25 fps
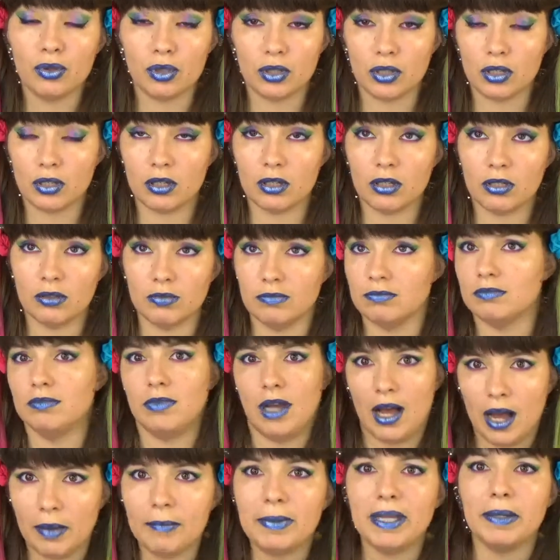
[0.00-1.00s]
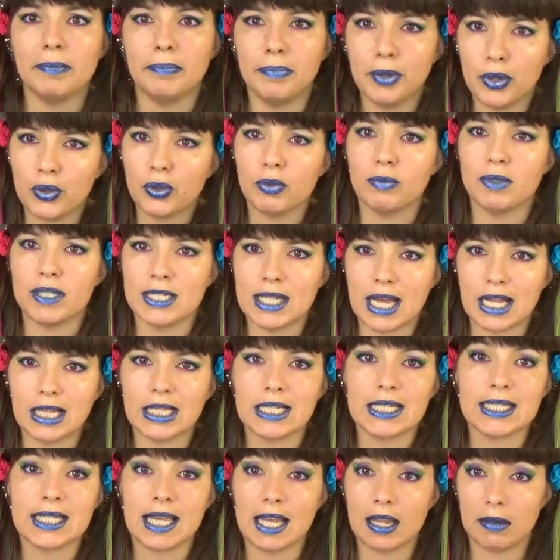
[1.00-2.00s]
both
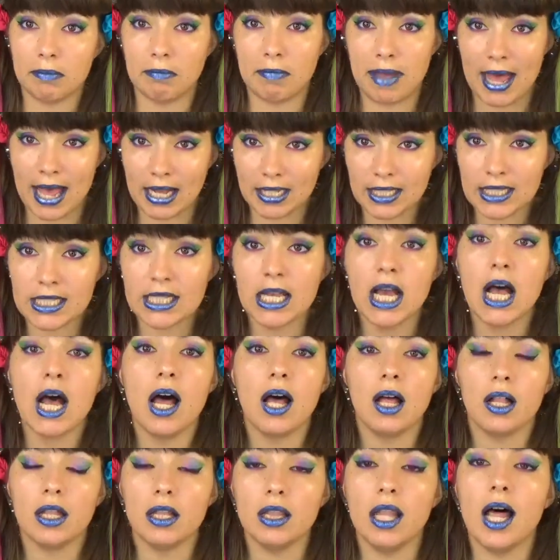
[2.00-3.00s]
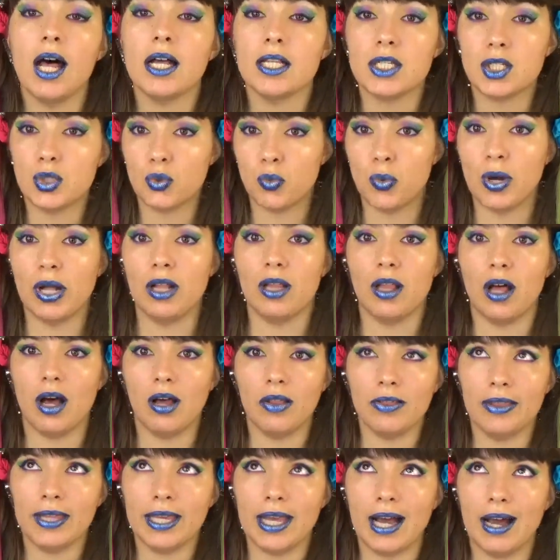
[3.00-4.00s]
metallics and mattes last well
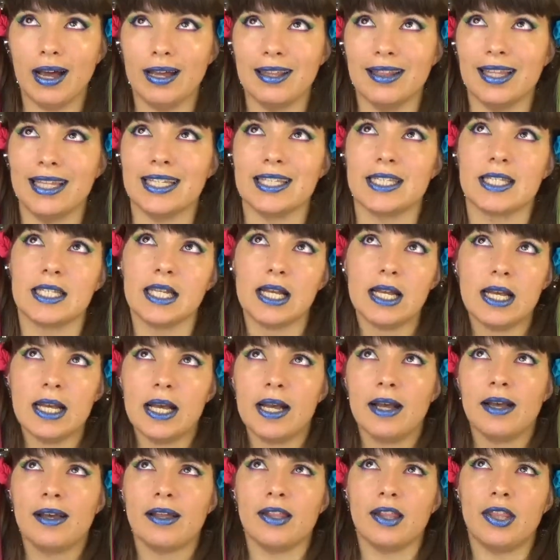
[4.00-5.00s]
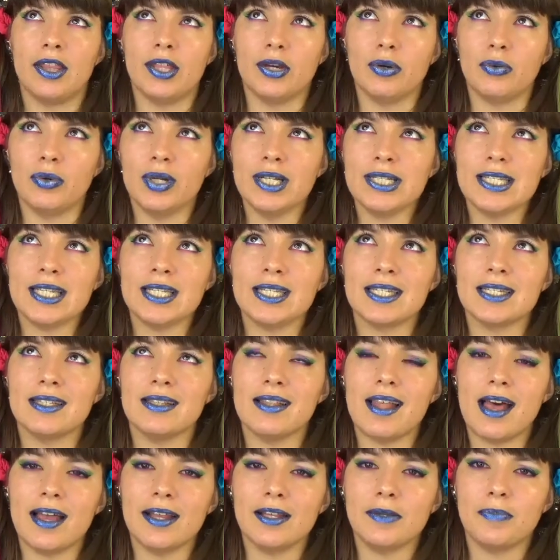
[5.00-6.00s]
on the eyelids. There is a
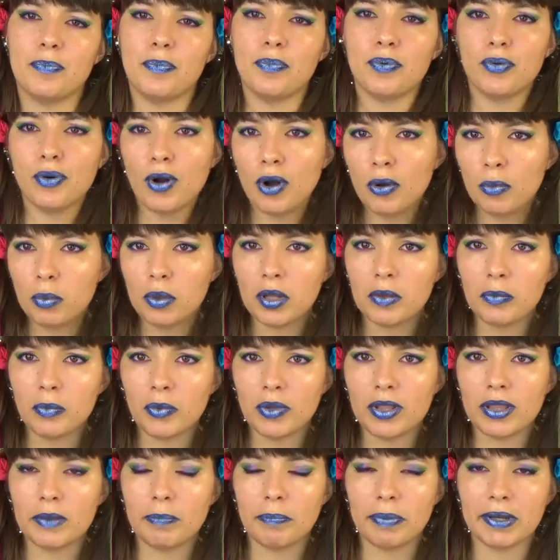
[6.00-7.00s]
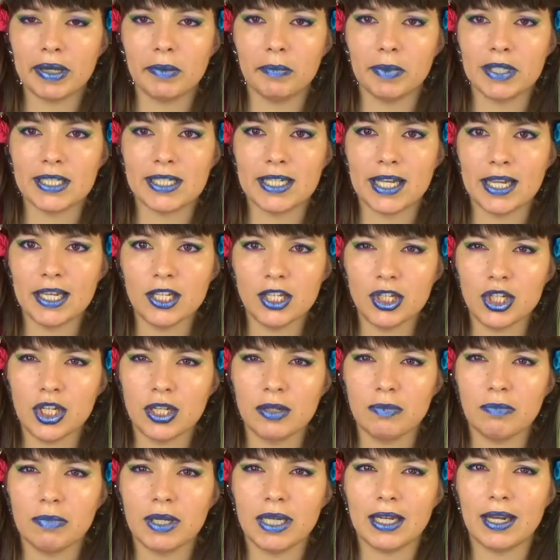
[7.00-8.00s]
slight problem with the
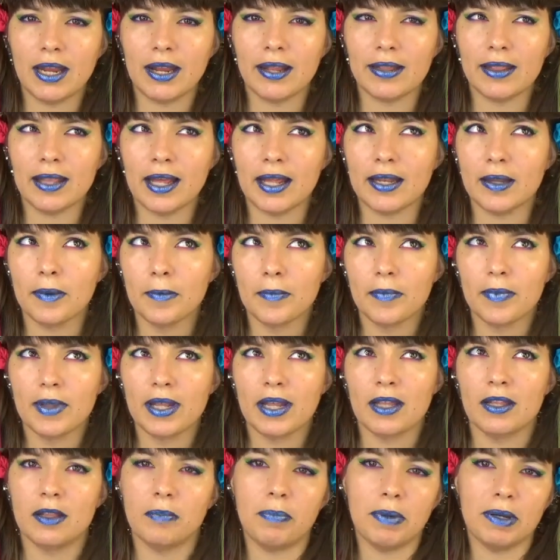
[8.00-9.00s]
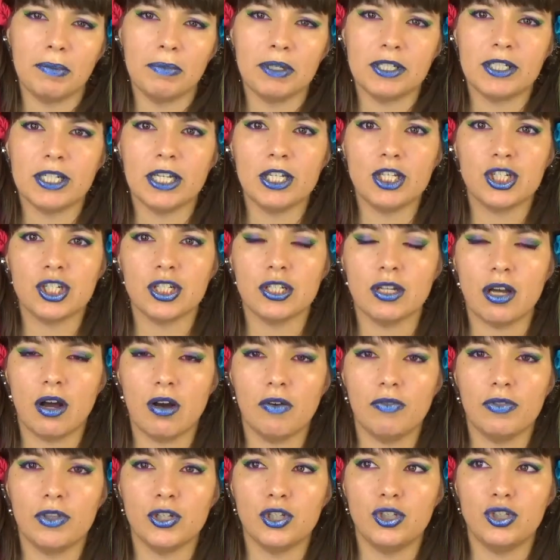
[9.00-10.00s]
pigmentation, meaning that the pigmentation
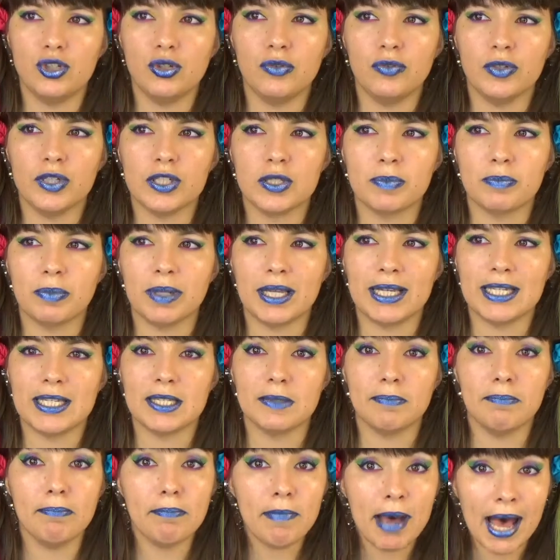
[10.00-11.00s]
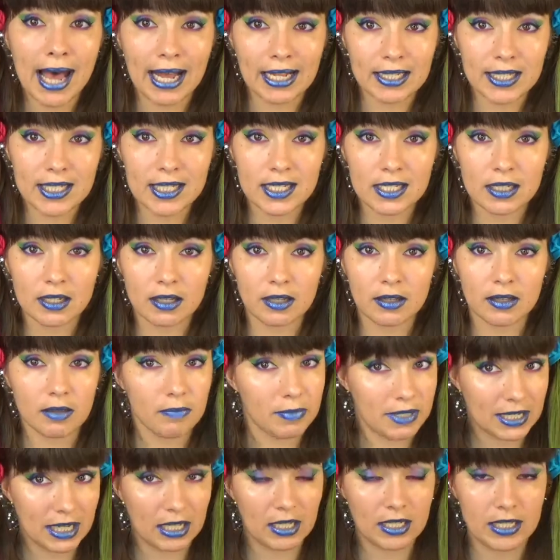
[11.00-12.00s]
of the Juvia's Place mattes, the
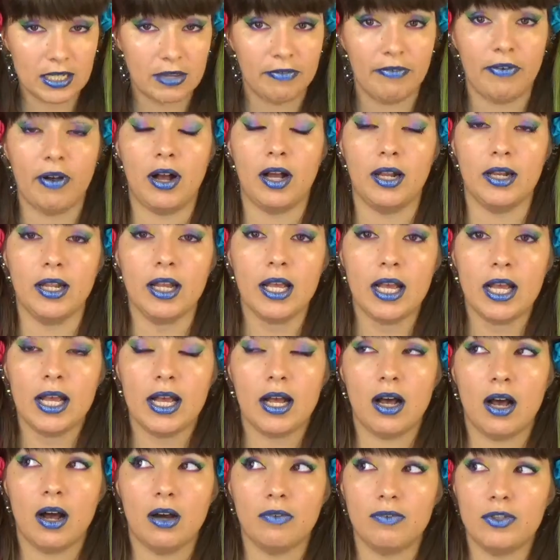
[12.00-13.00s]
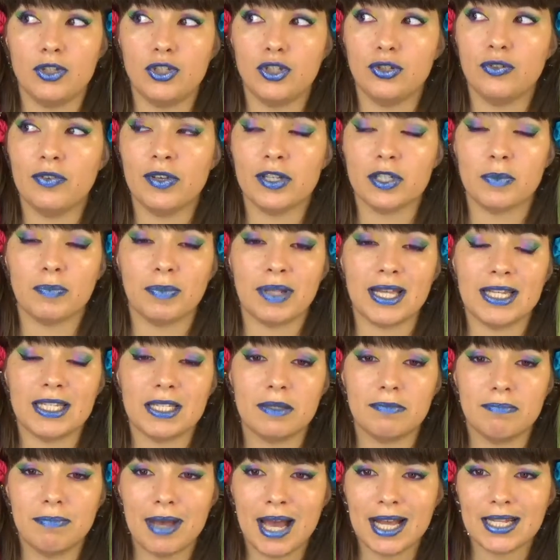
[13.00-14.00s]
metallics are fine, of the Juvia's
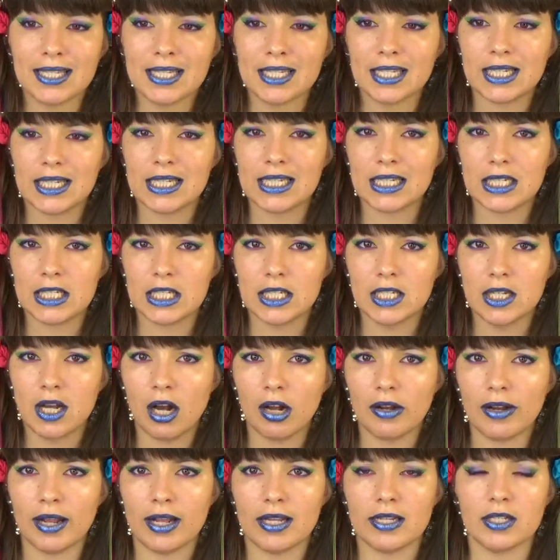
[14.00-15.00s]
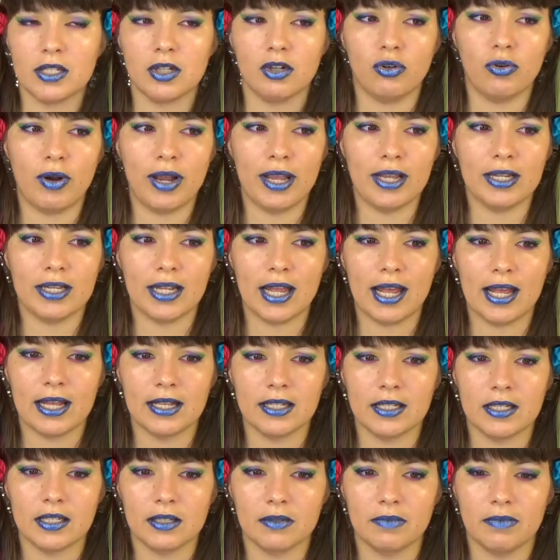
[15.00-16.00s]
Place mattes is not as great
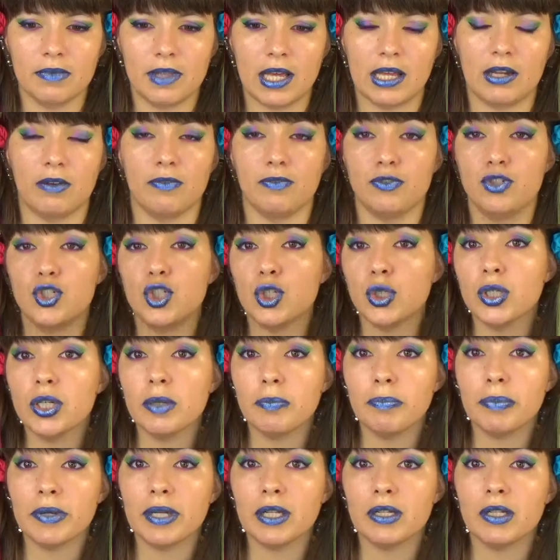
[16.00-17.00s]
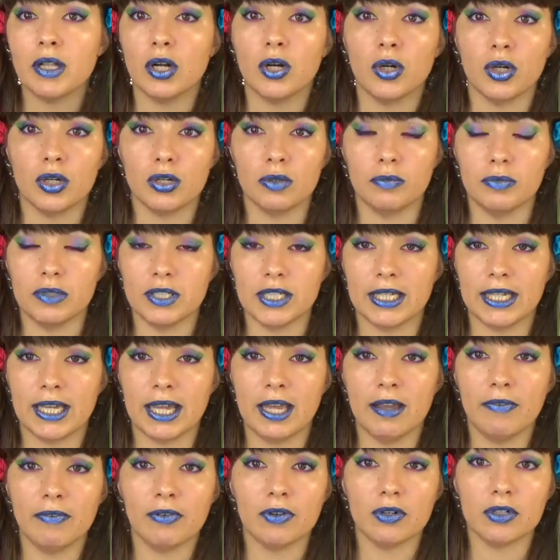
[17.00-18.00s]
as that of Sugarpill or Urban
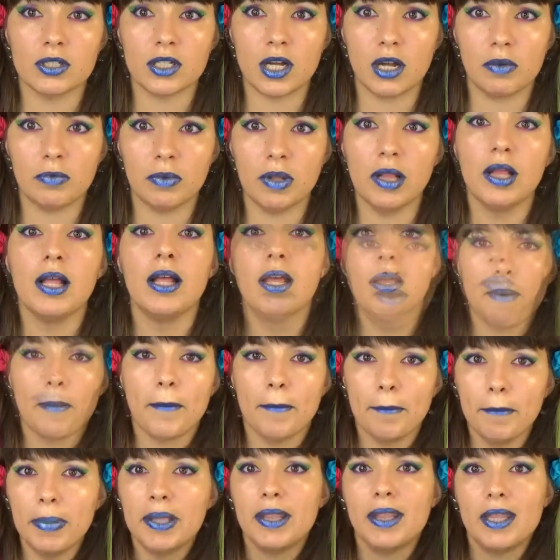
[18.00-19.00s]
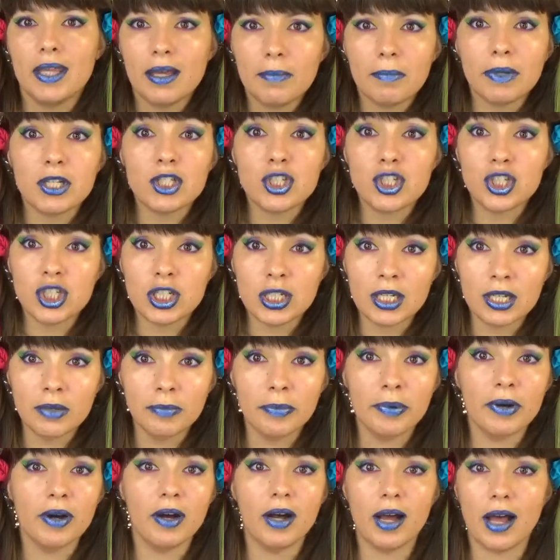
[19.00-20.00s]
Decay, for example, but they're much
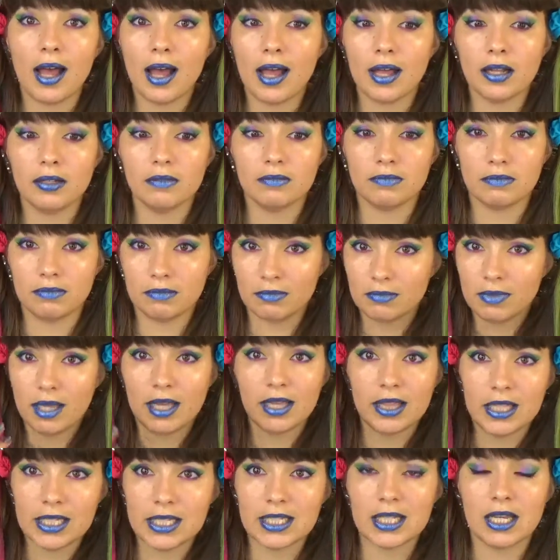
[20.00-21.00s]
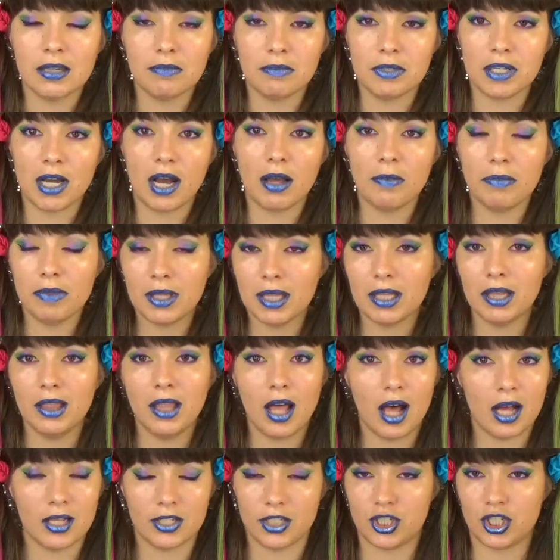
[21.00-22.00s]
cheaper and at the same time they
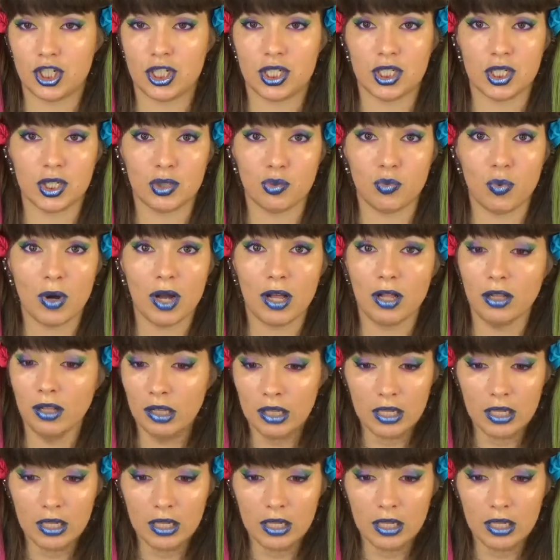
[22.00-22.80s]
last just as well.